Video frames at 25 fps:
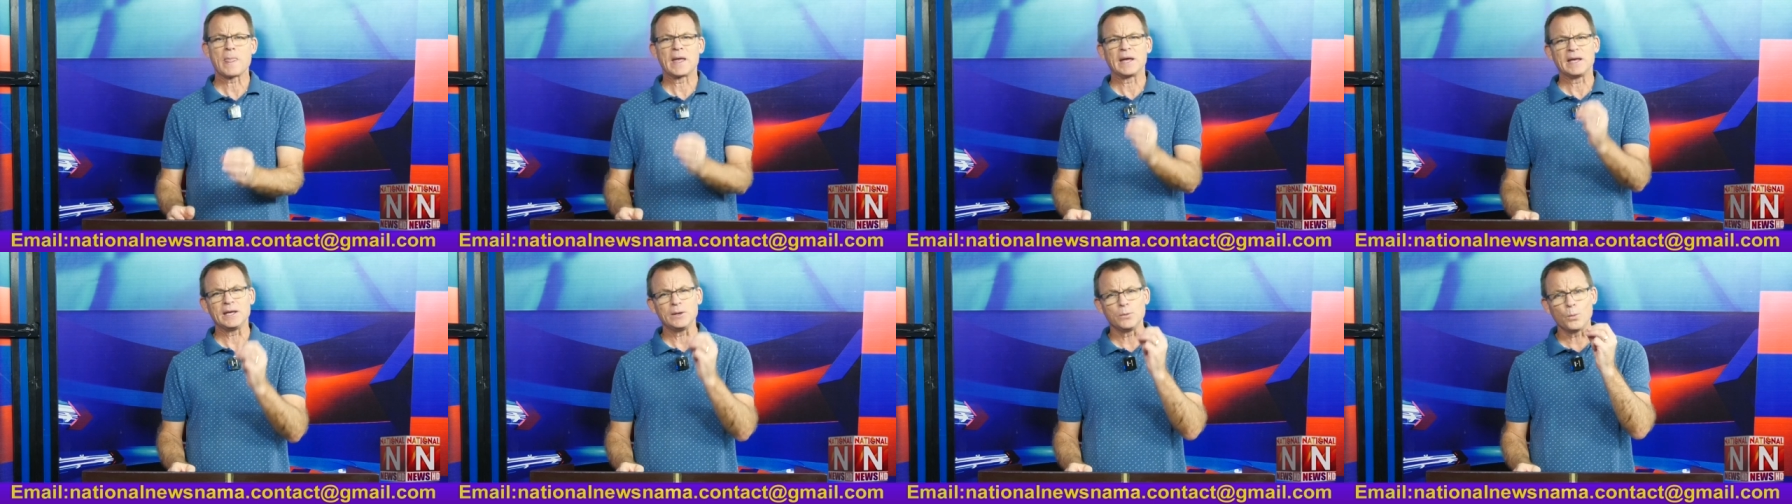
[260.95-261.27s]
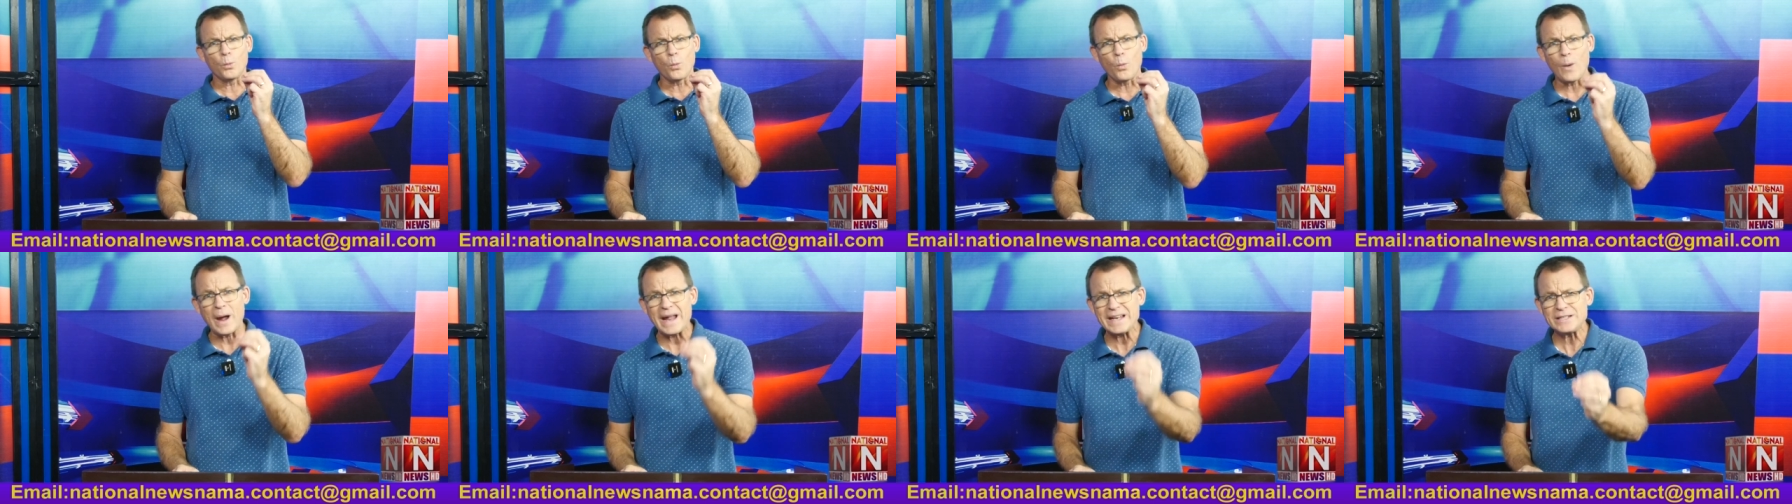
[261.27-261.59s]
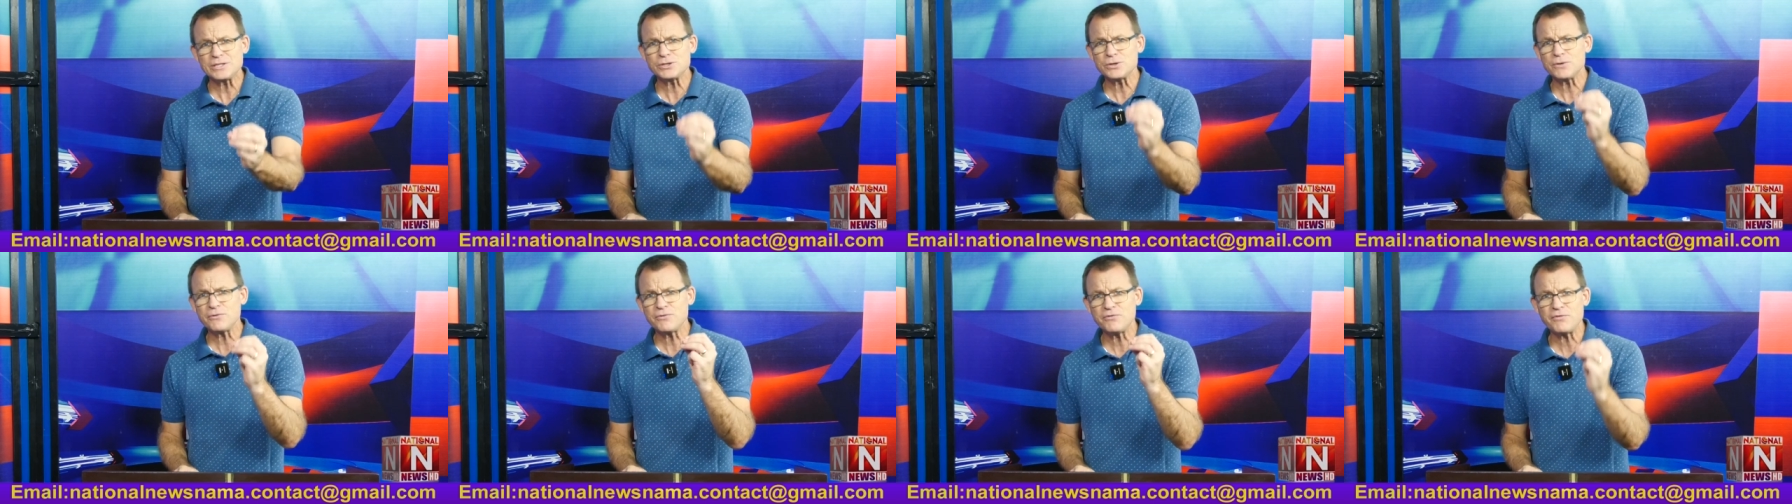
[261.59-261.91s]
he
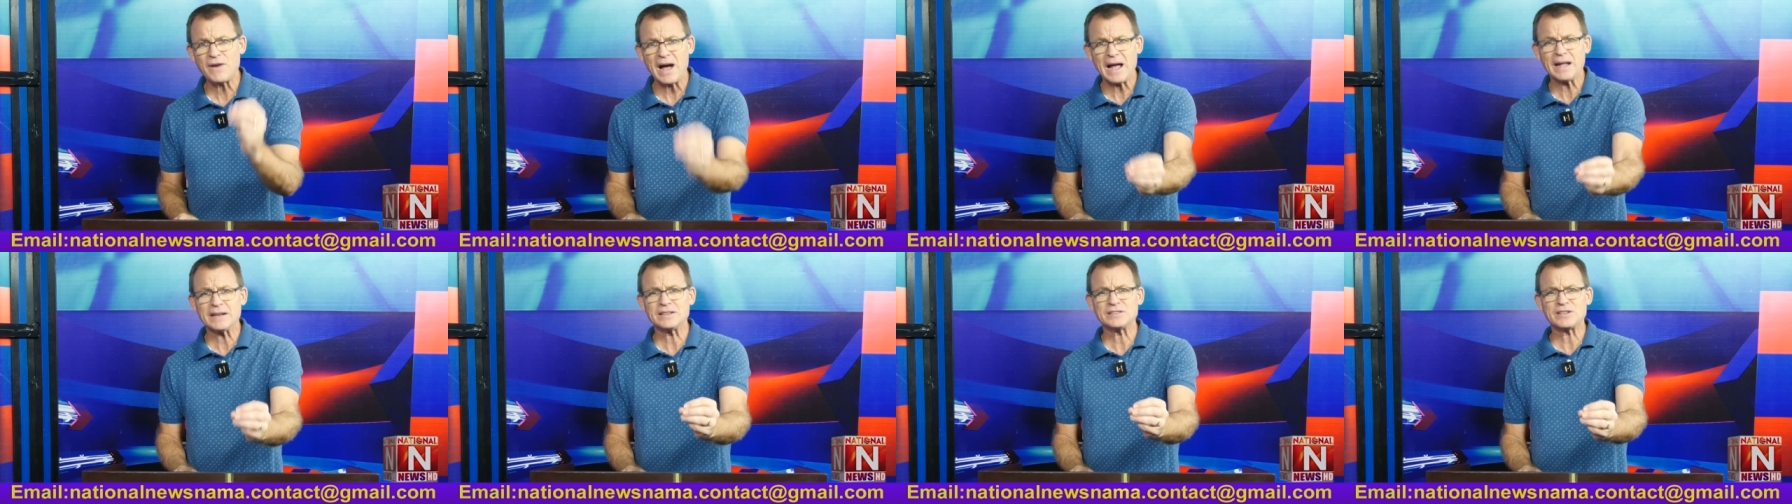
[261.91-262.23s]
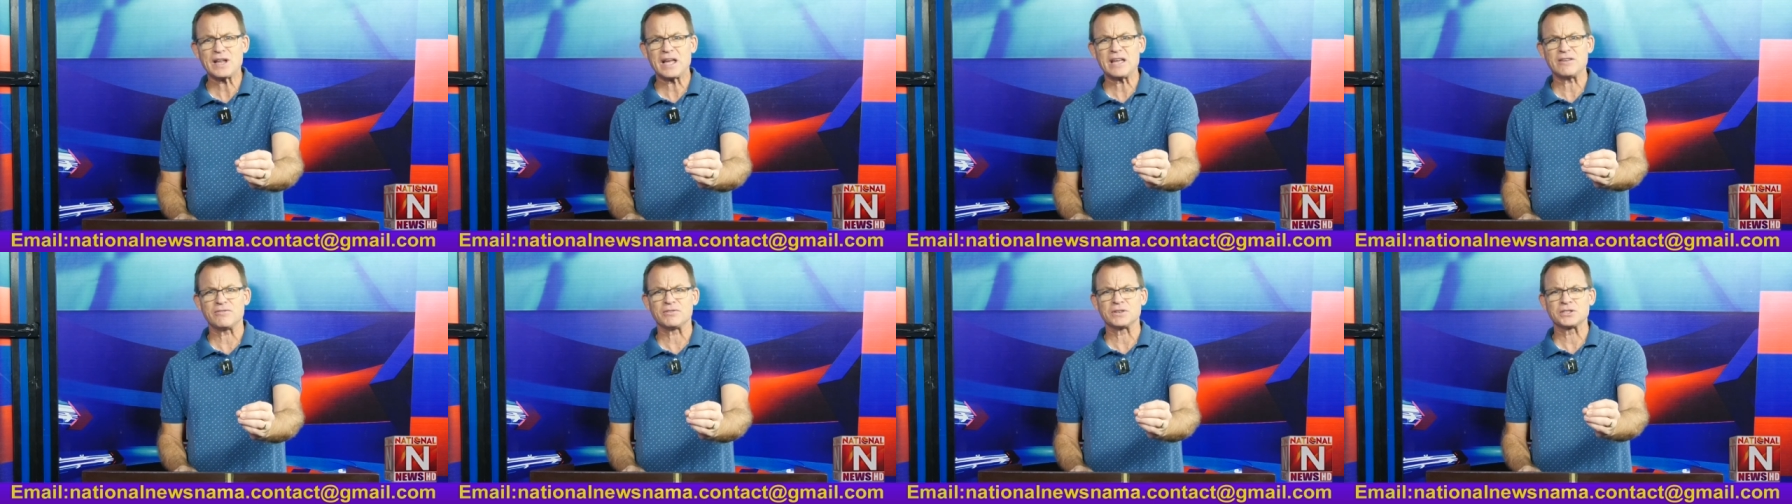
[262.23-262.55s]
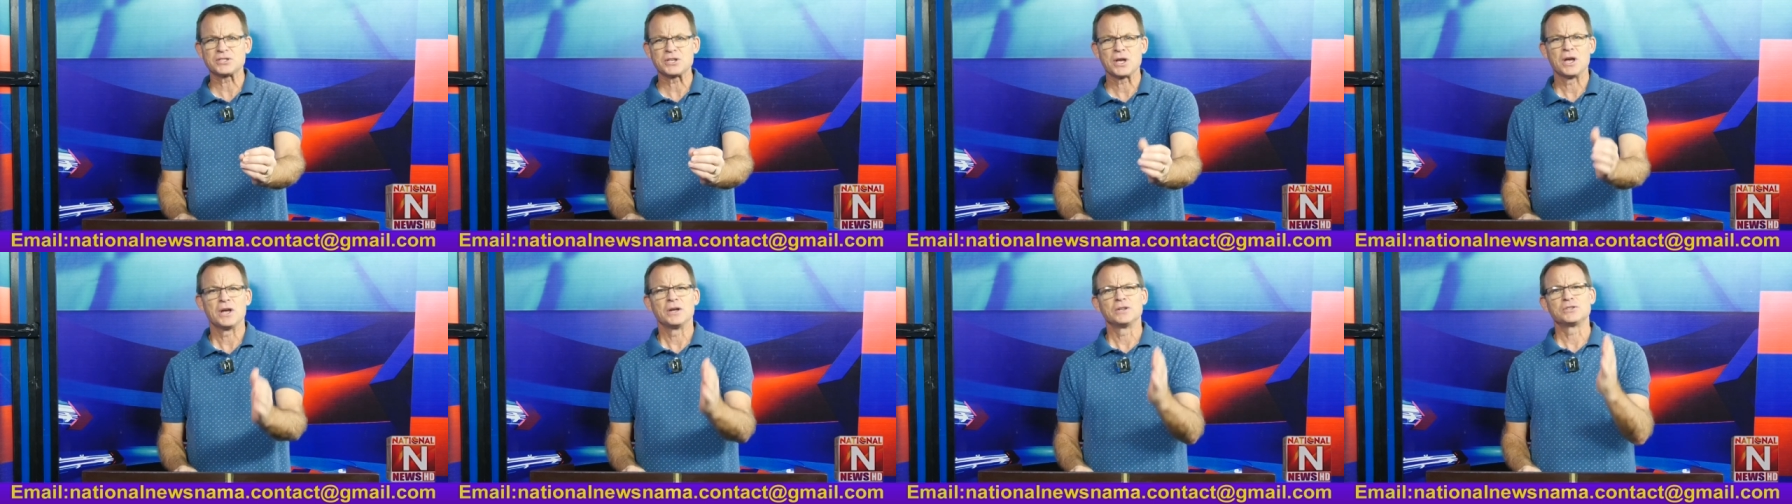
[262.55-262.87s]
went to find
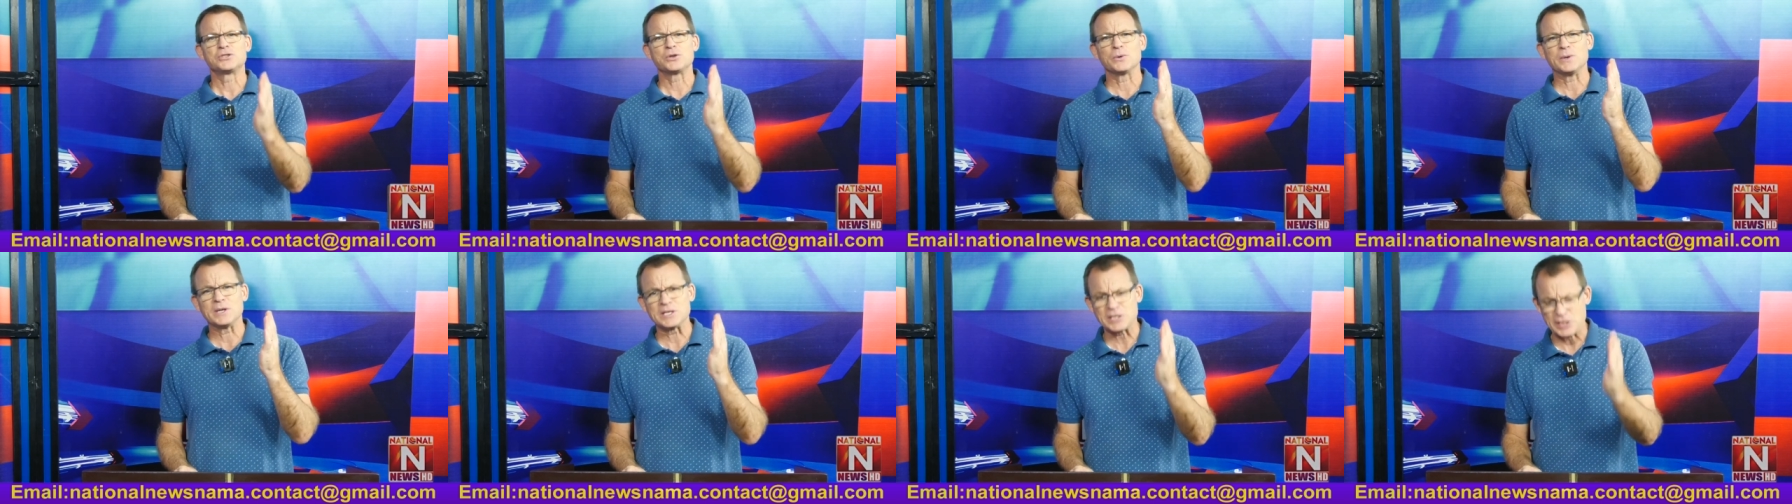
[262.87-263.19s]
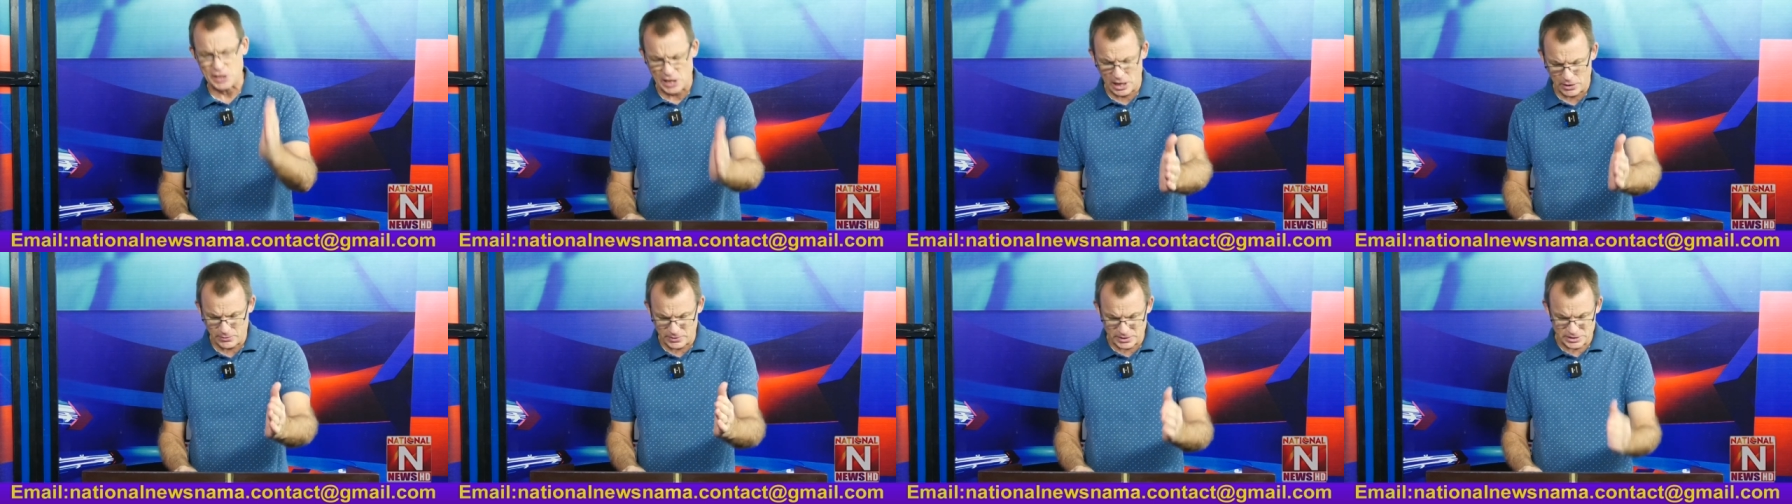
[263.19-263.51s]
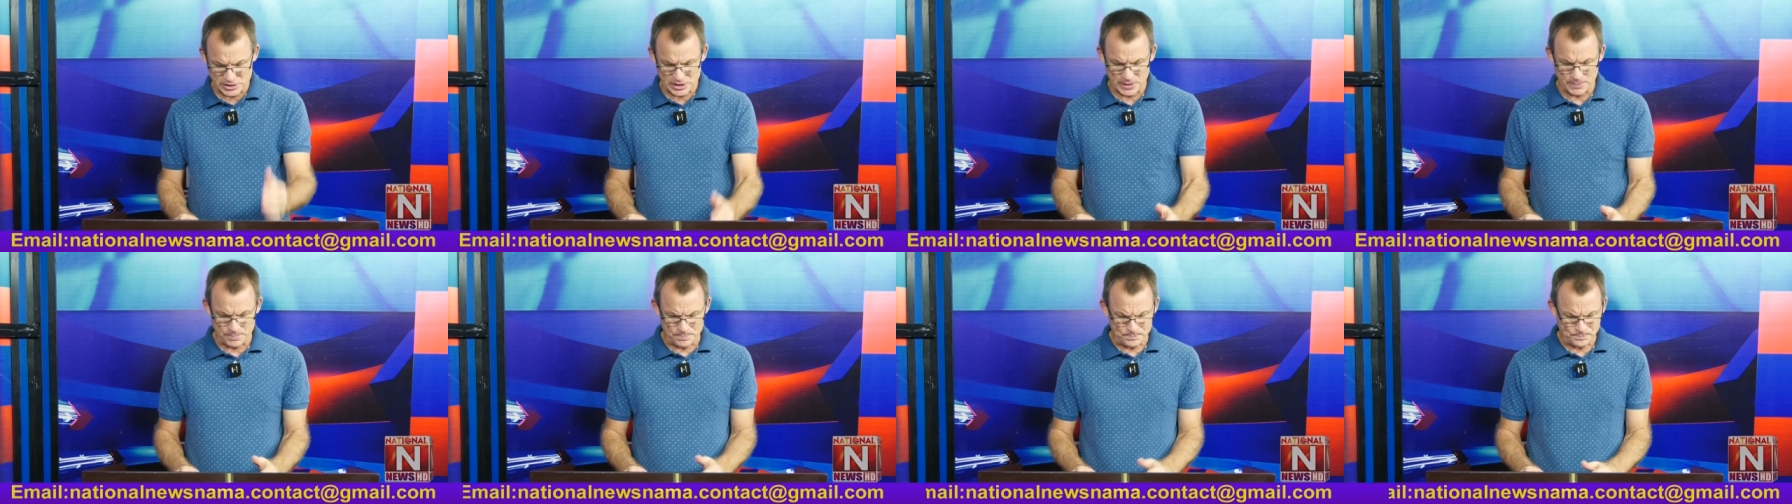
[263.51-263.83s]
David to
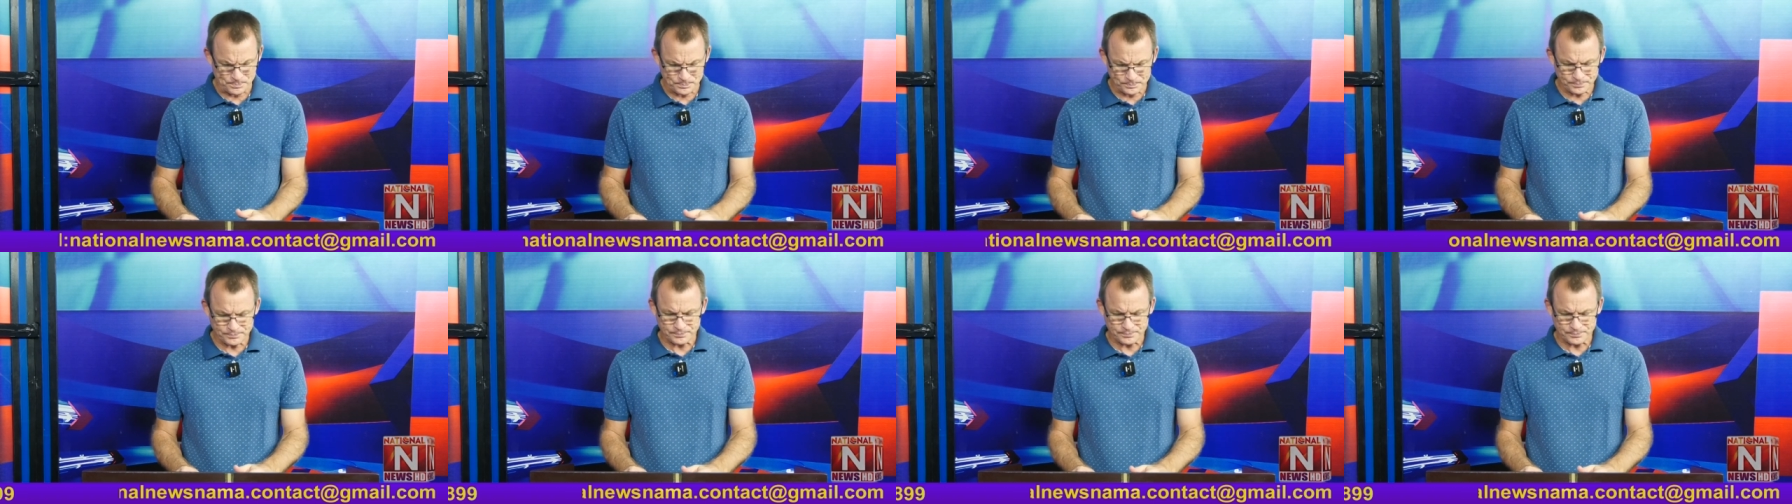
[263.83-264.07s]
encourage him.